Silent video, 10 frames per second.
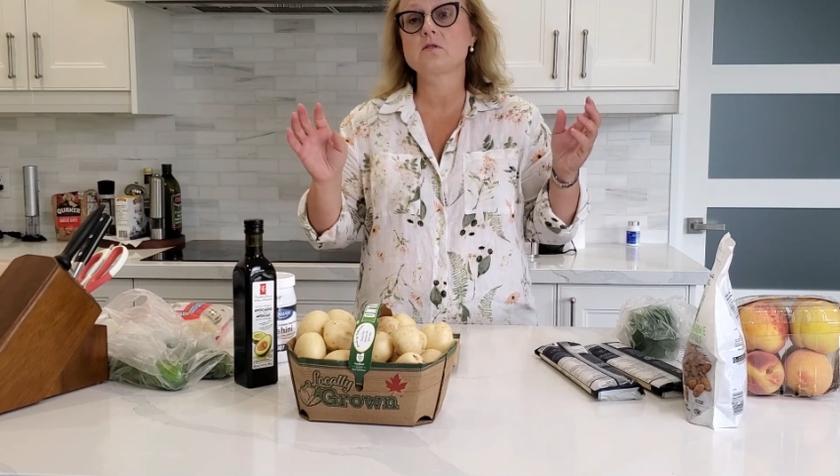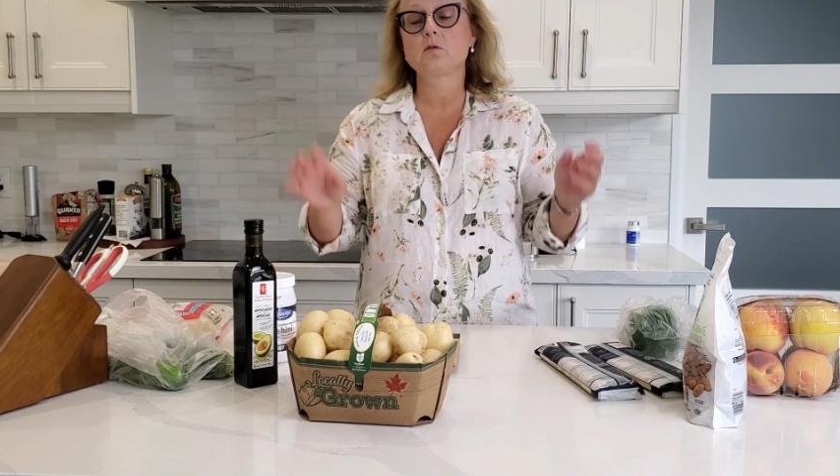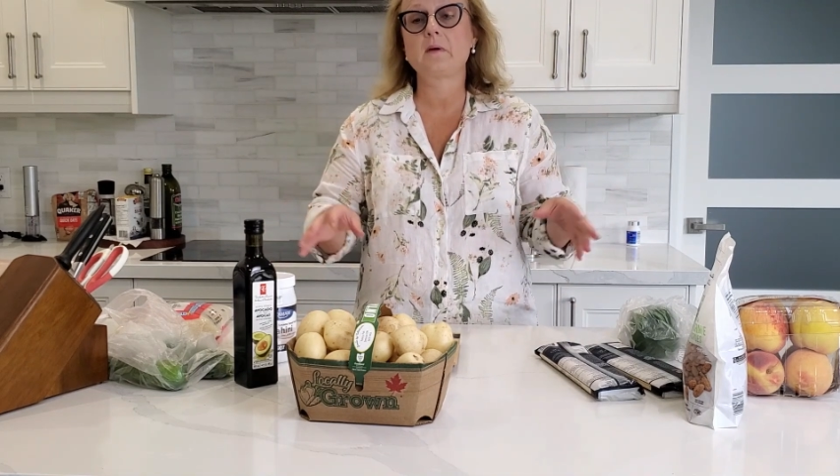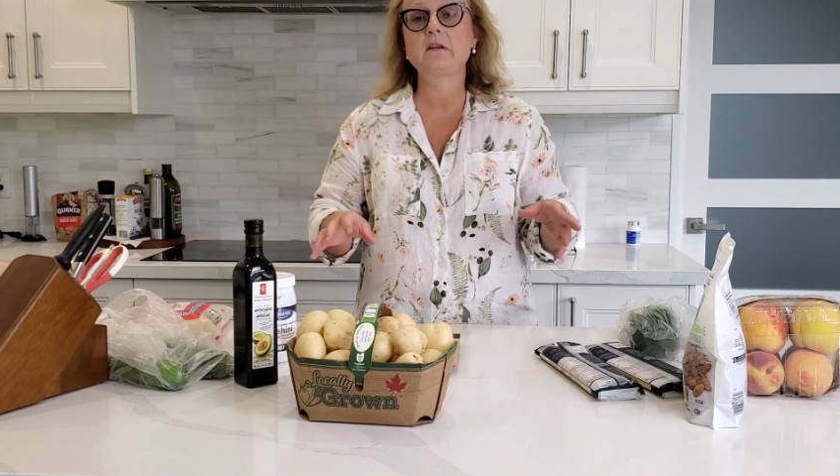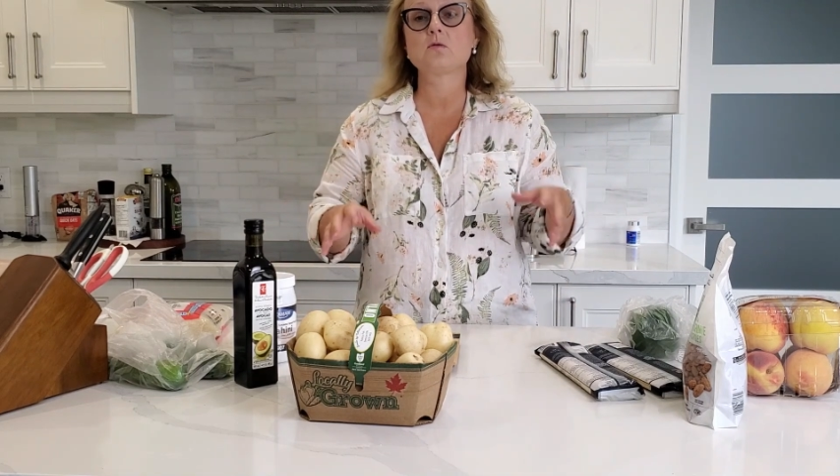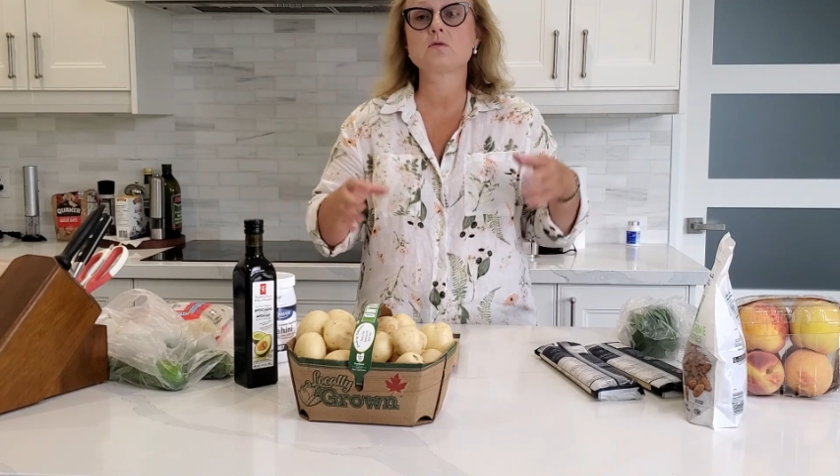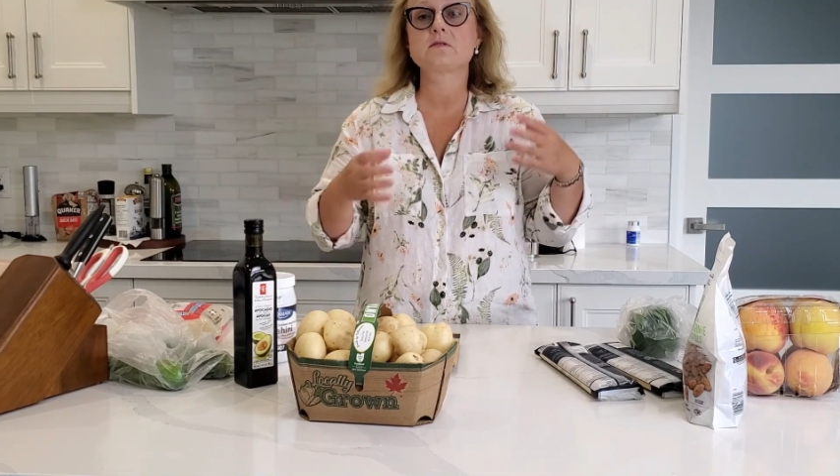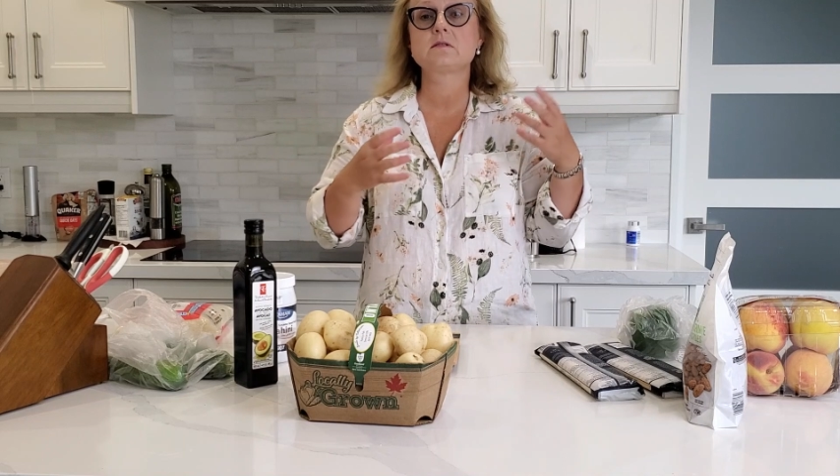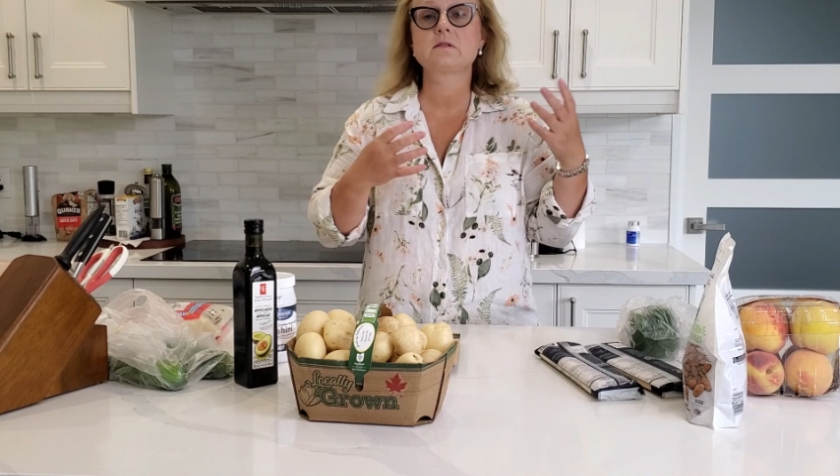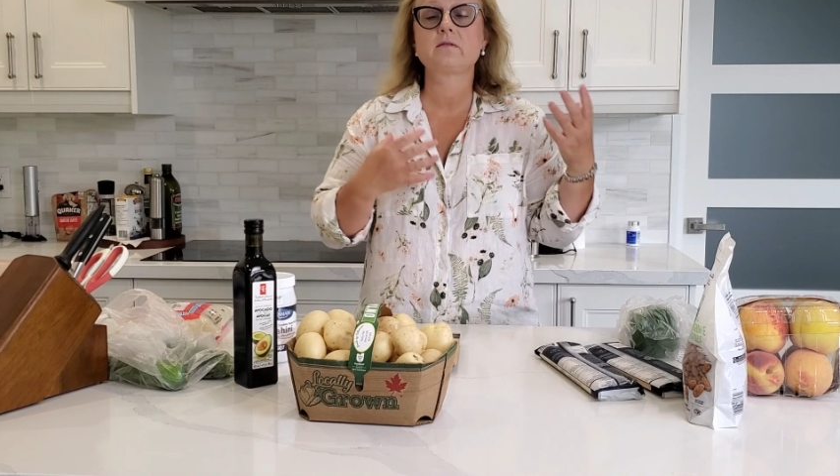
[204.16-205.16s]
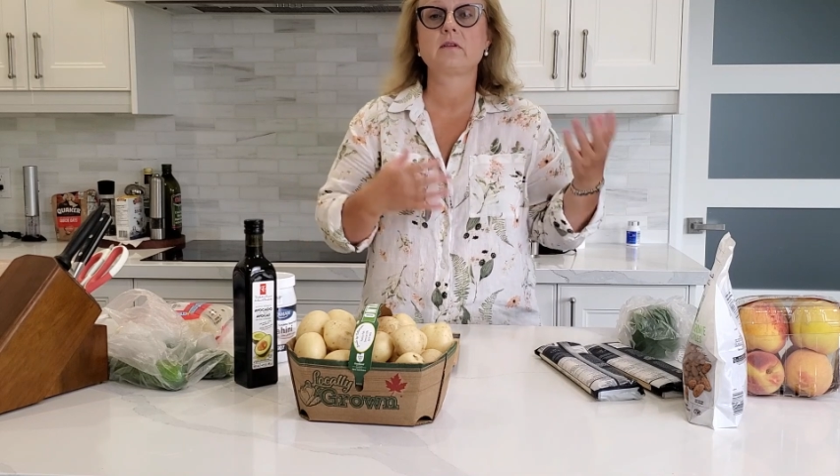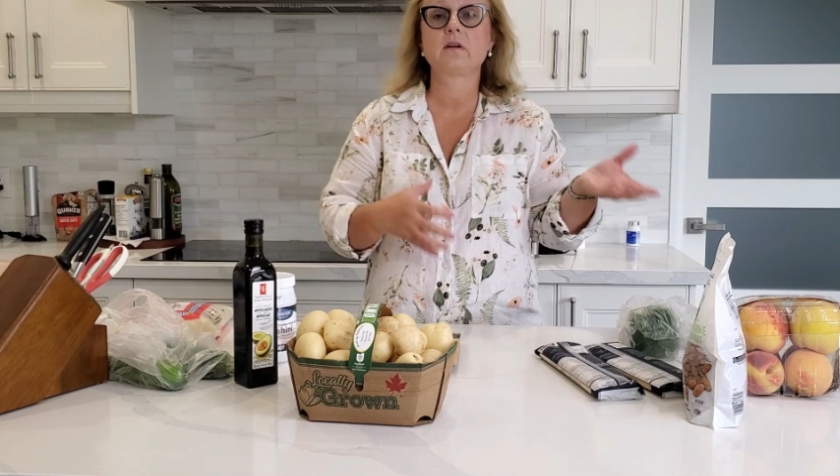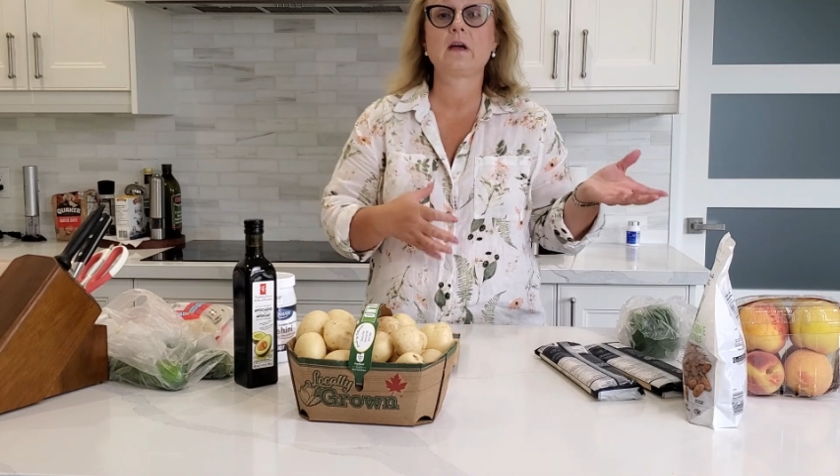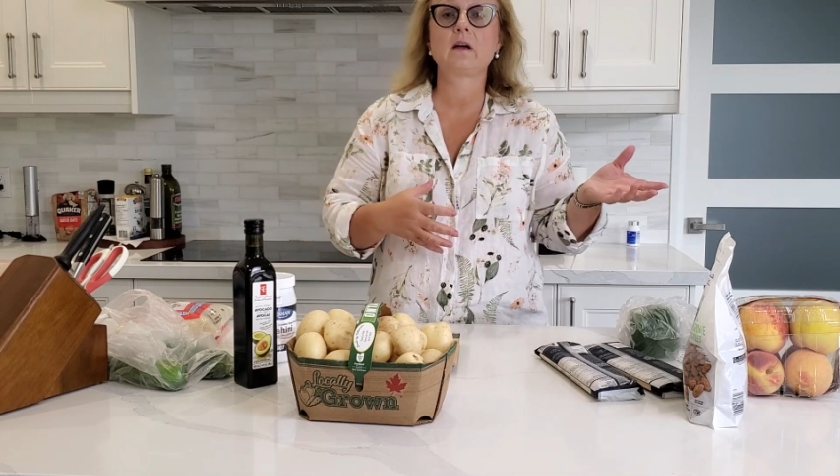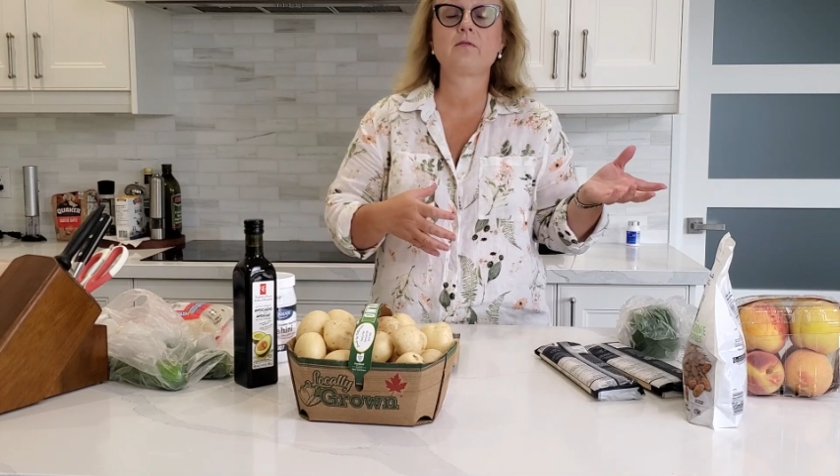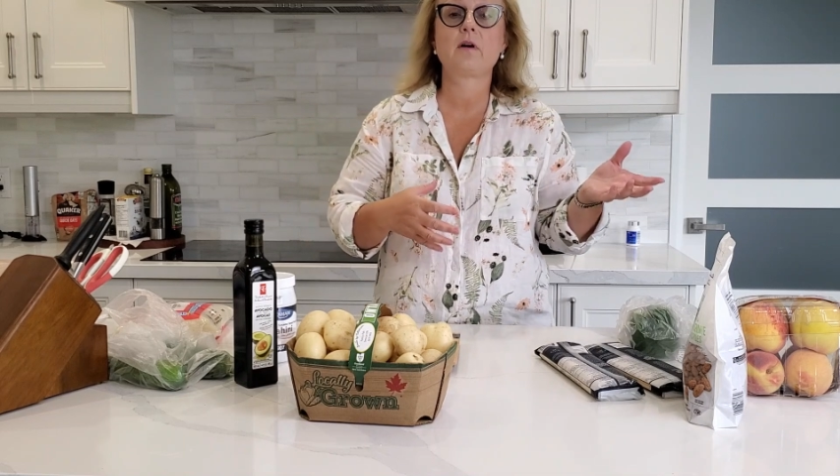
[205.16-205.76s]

or tomatoes, we have